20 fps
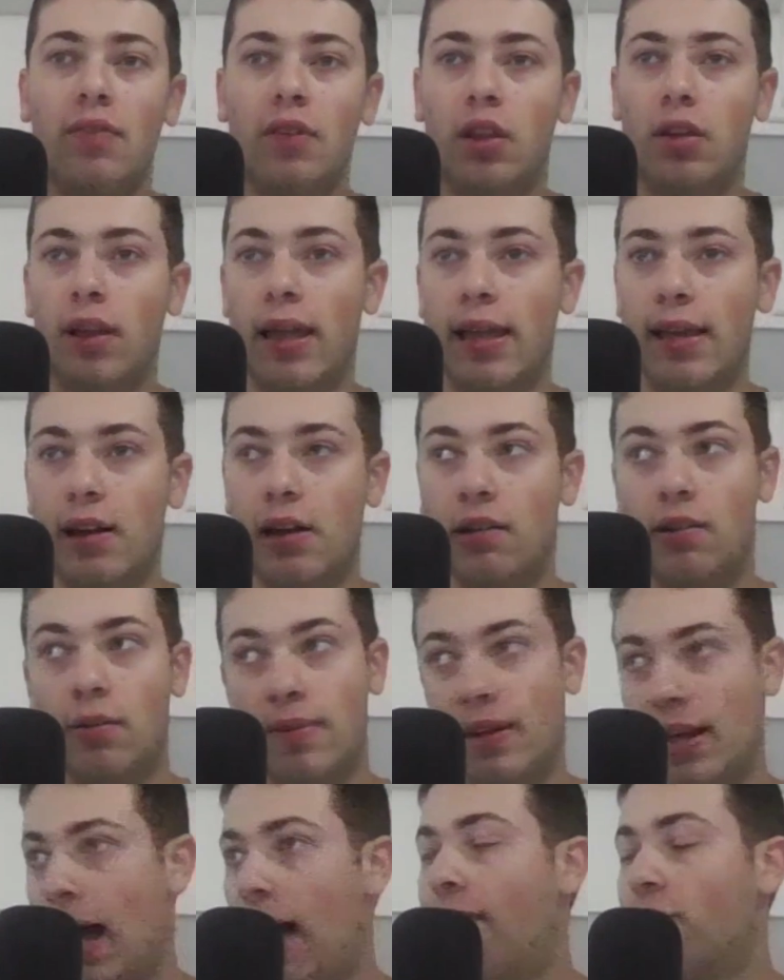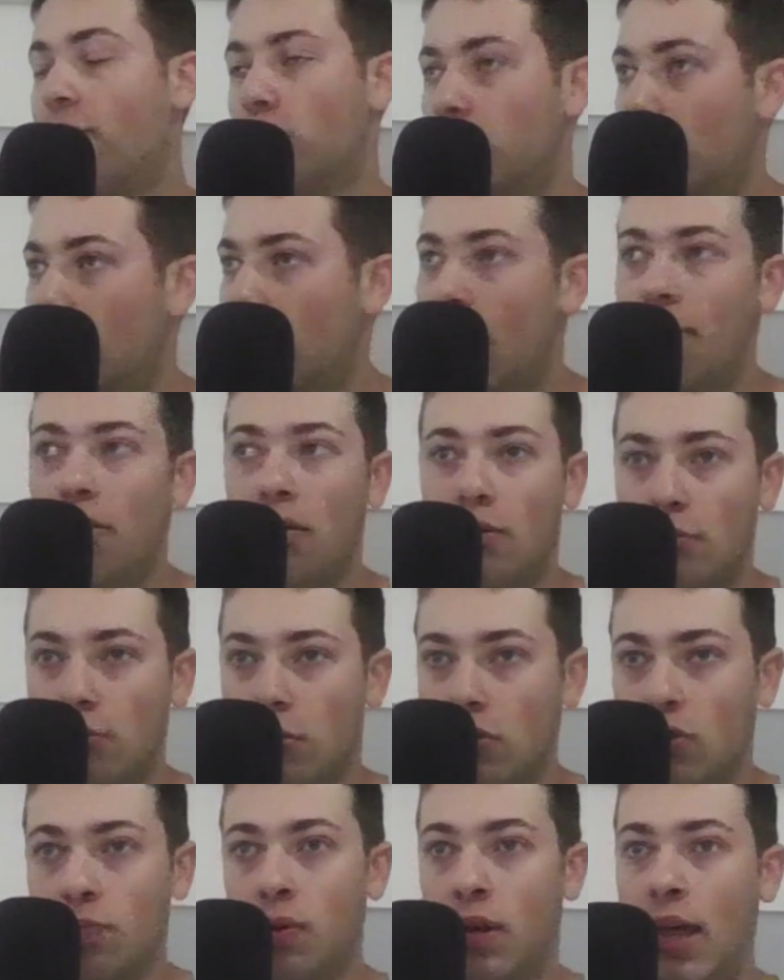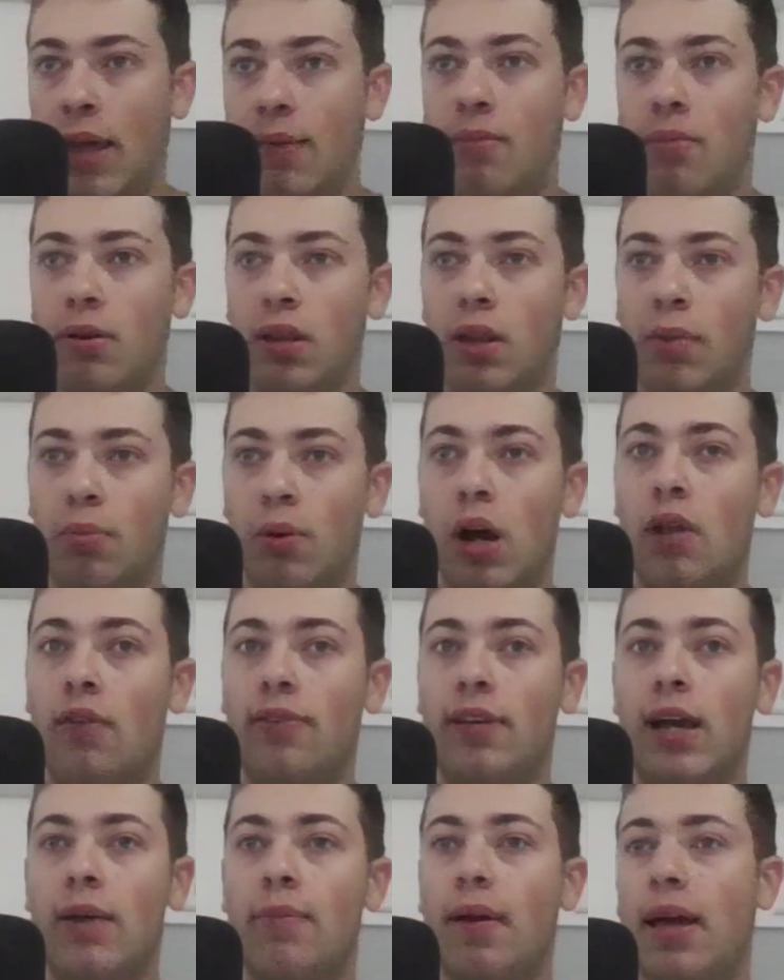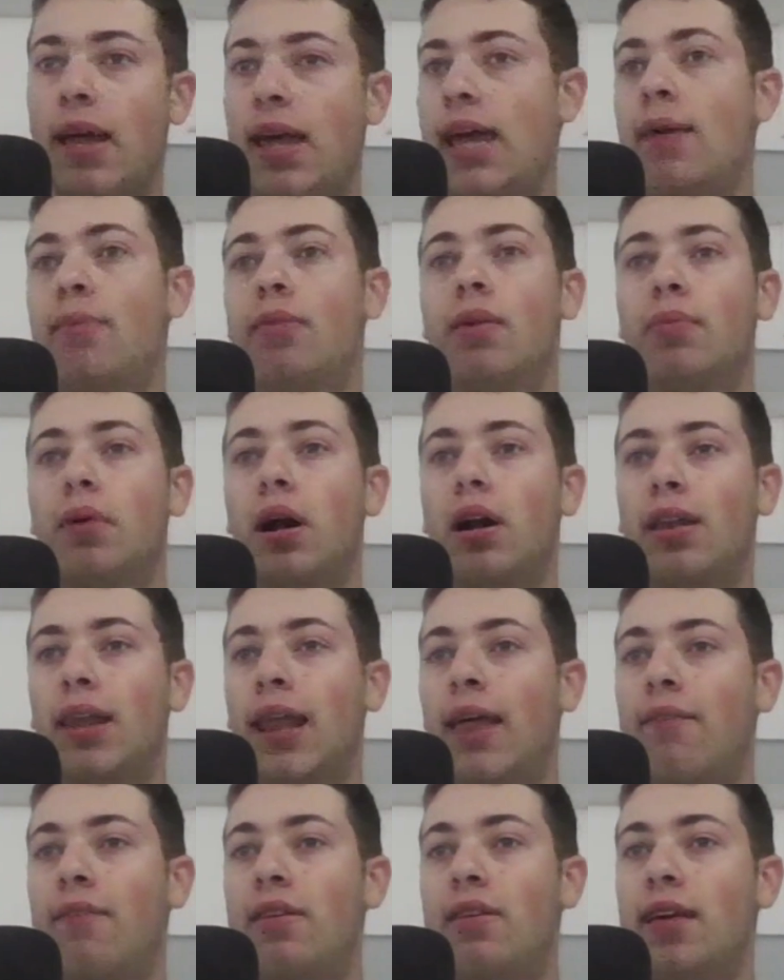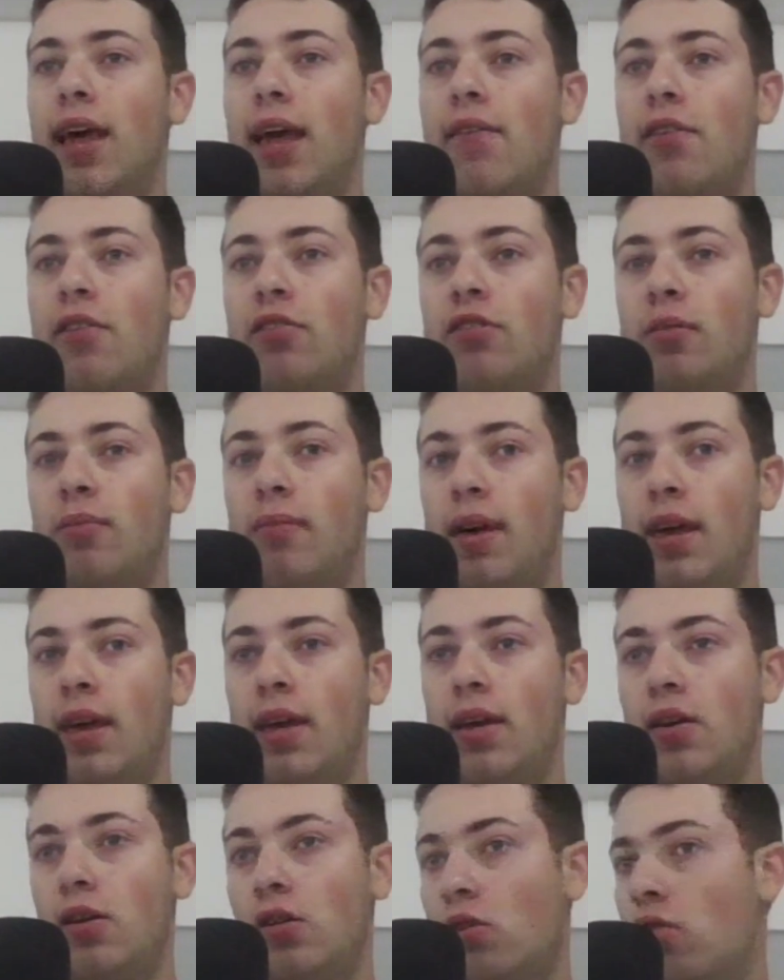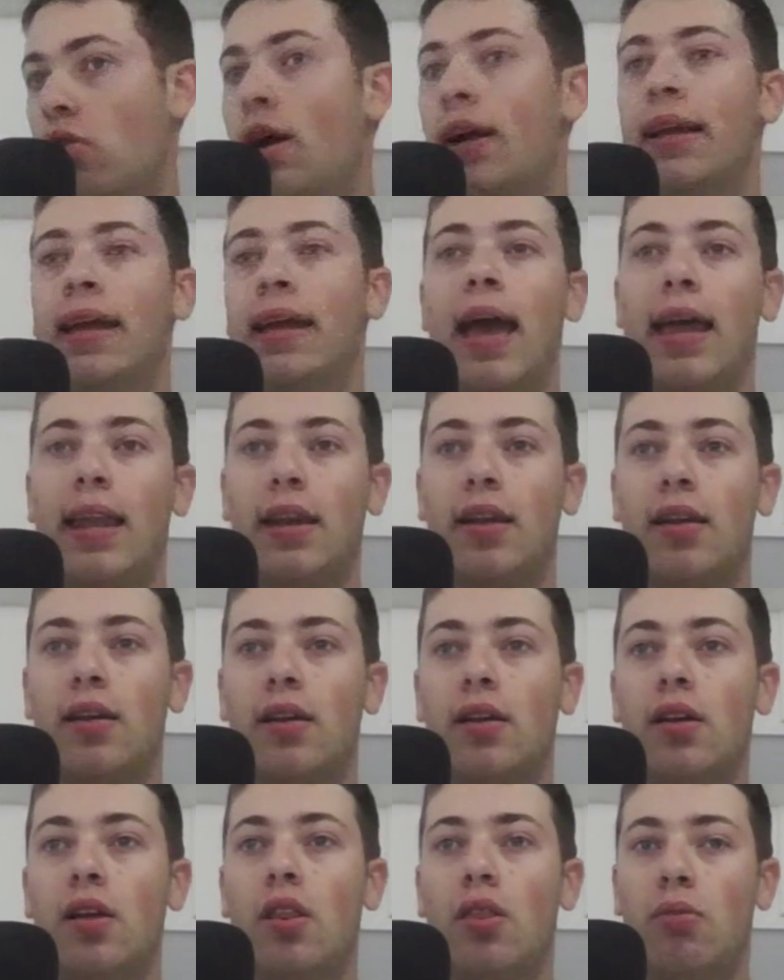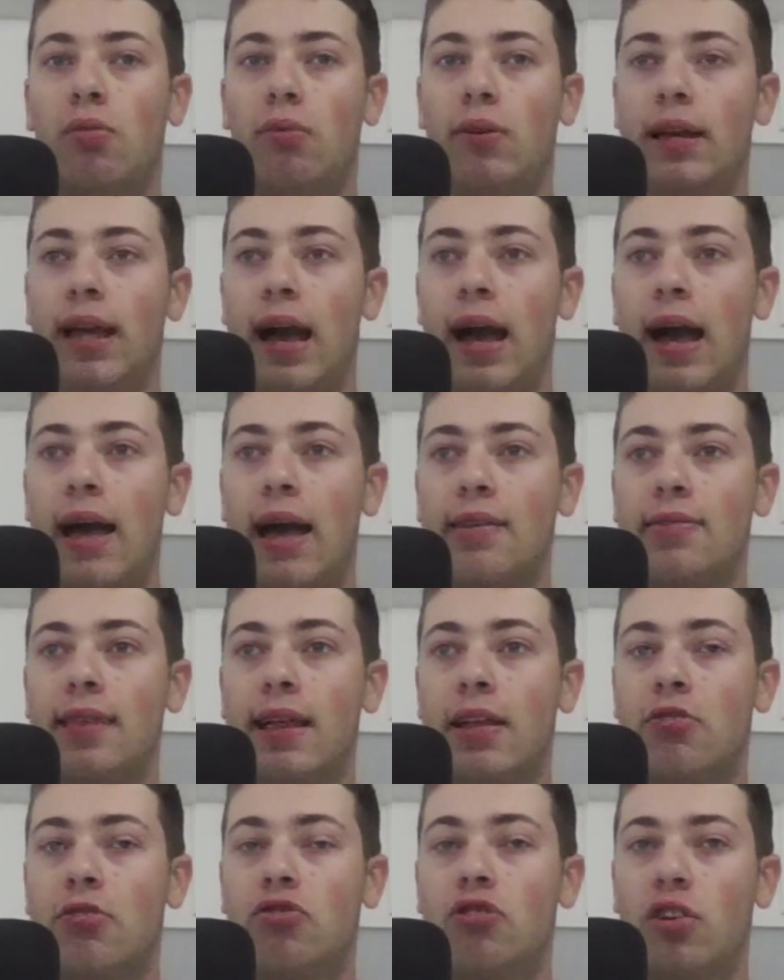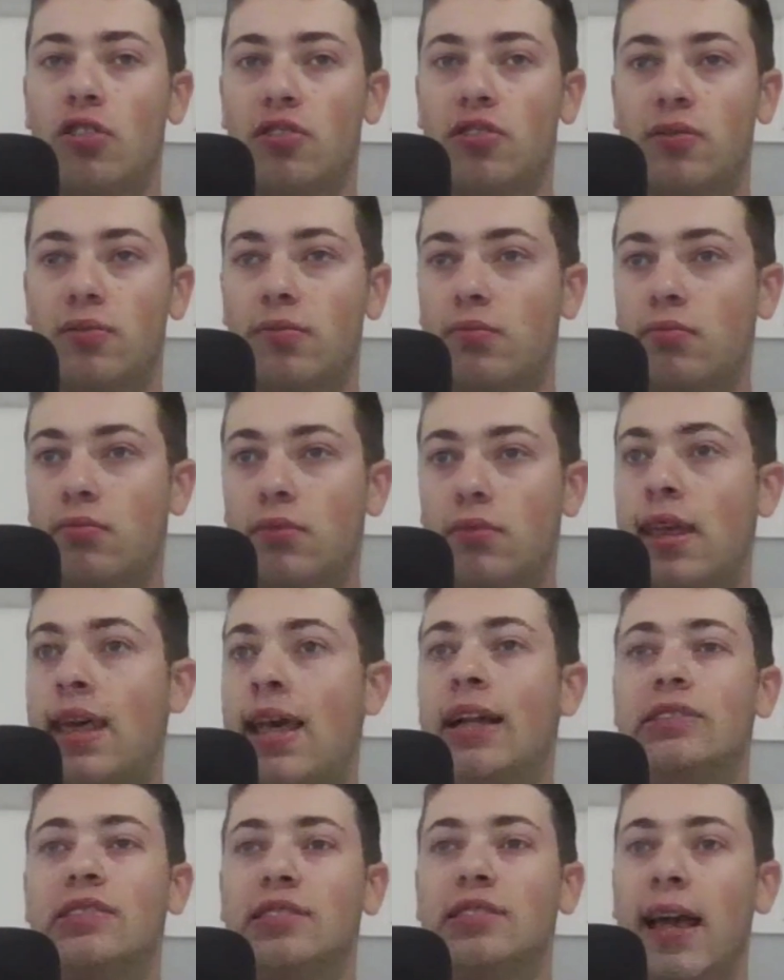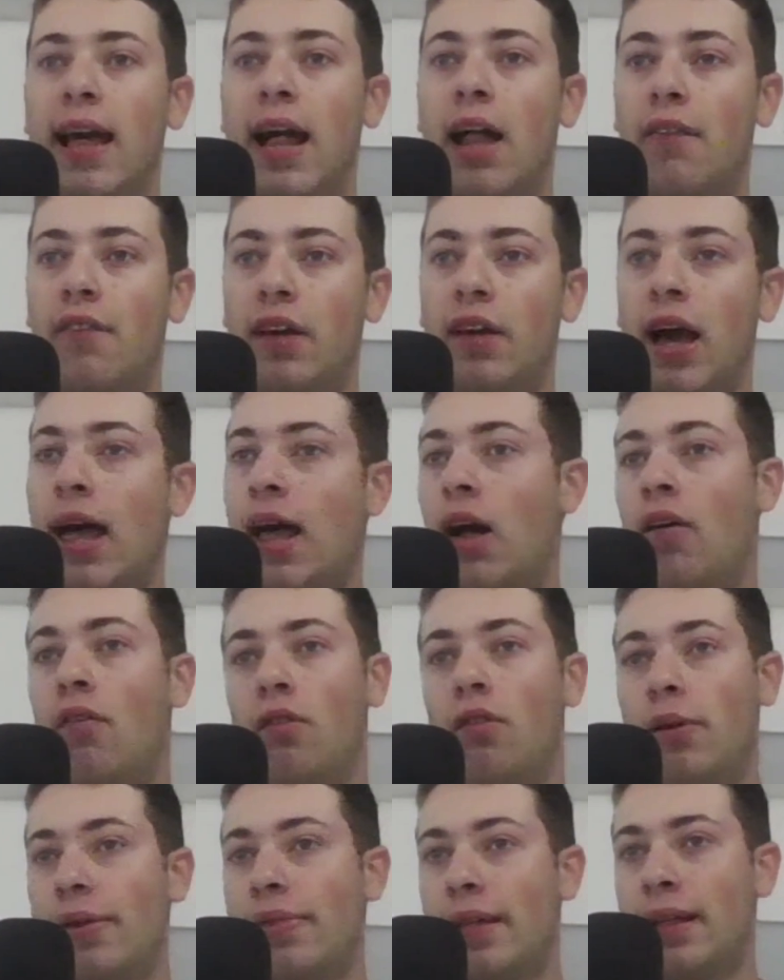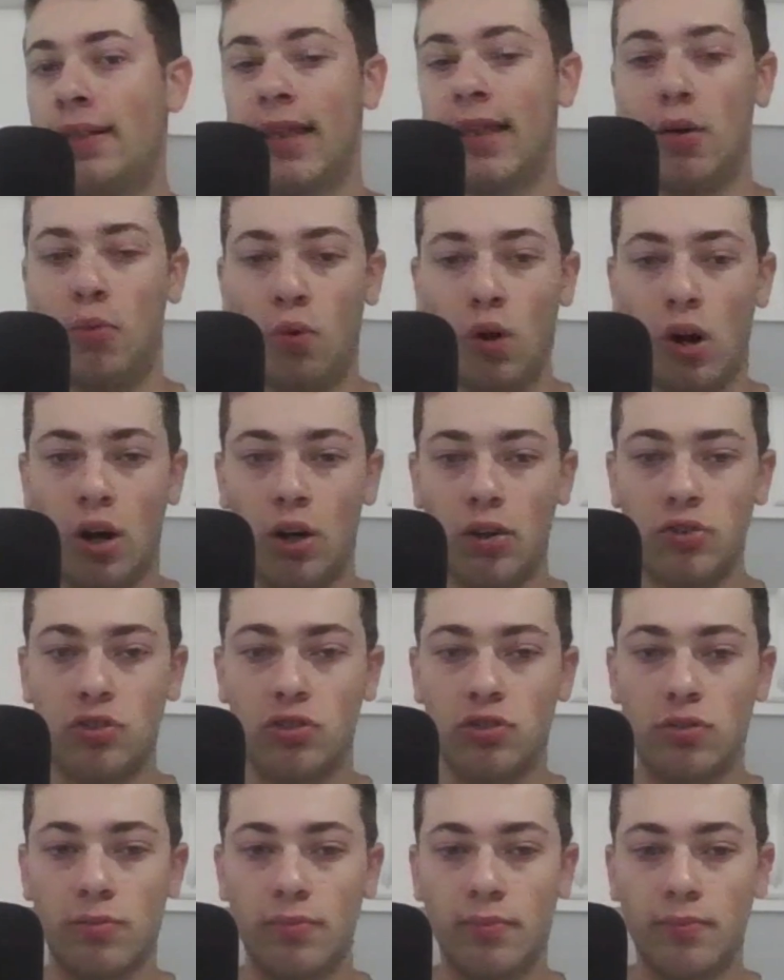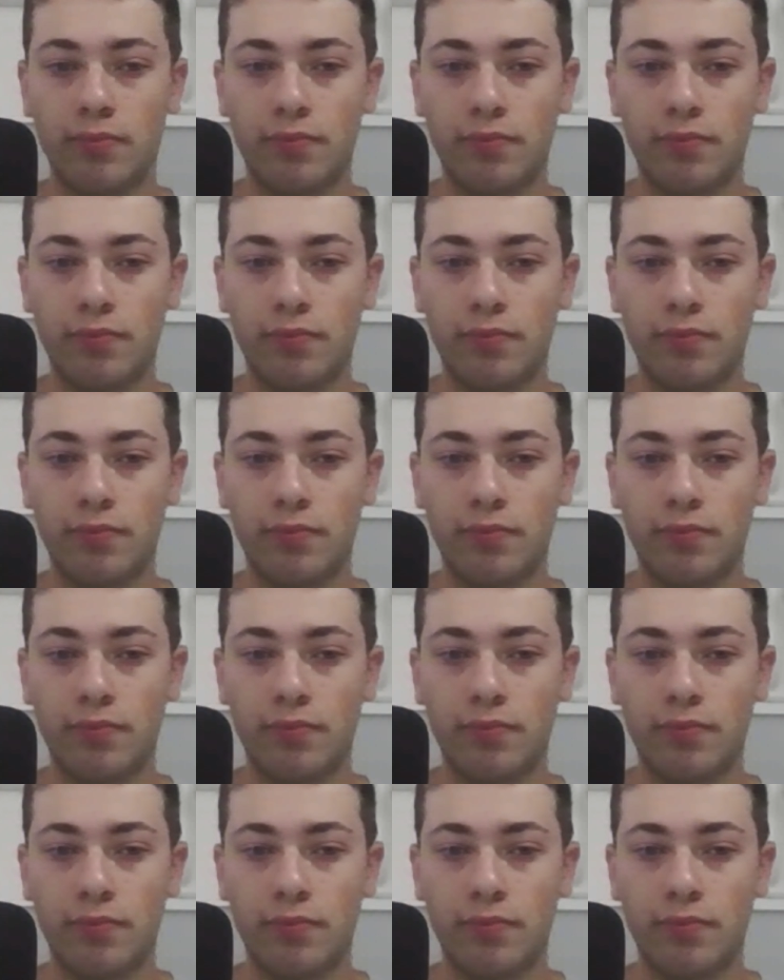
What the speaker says: The Lakers, I mean, obviously everyone wants to put him when LeBron's good, but him, LeBron, and Anthony Davis, to me, again, 3 guys that just can't stay healthy. I don't really think that works.